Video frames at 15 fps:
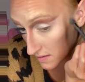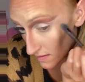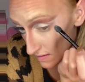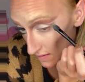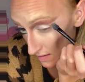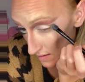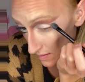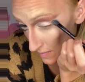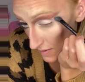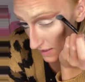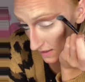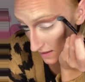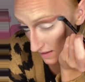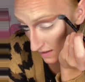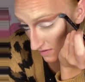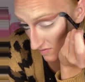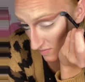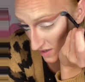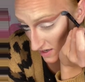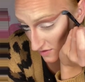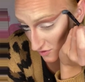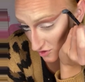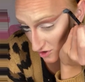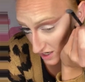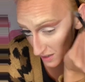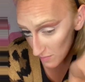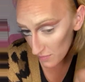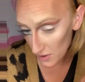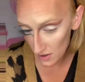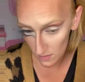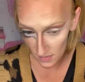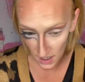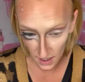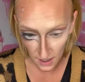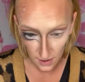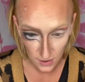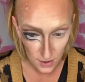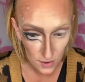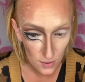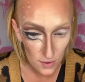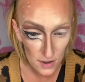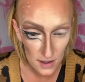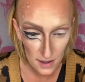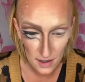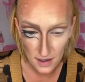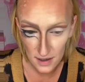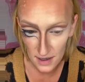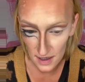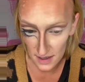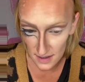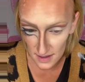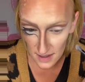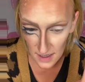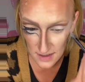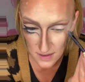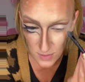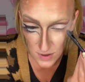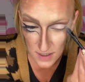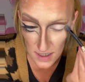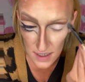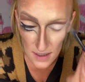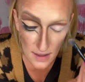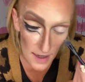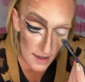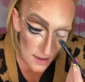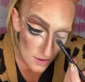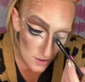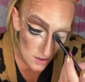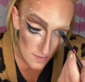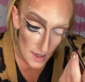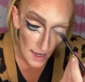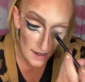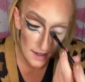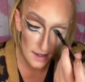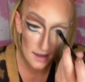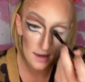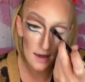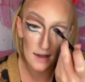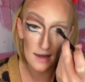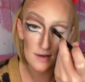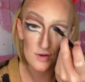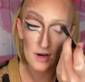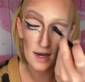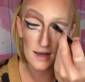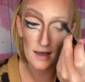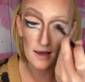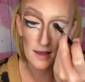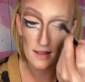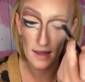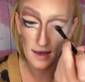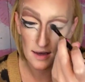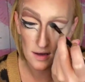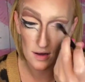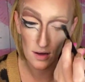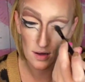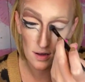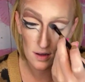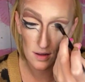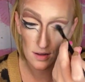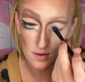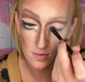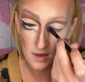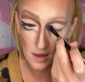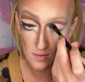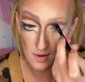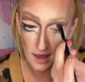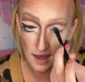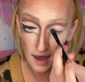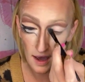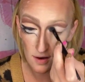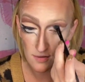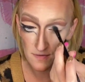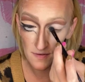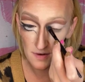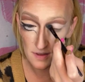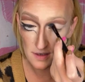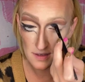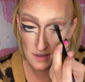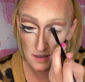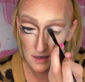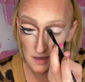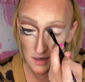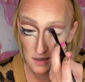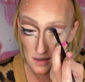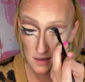Now I'm going to give my shape on my outer corner because that's pretty like dramatic, and I drag it like all the way out for this look.